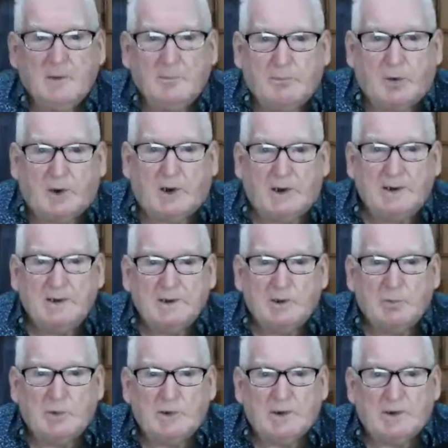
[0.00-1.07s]
By the
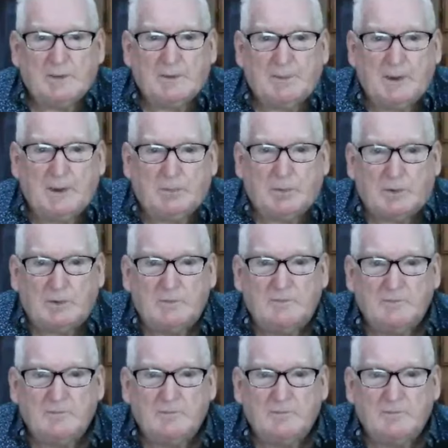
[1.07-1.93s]
will of the people,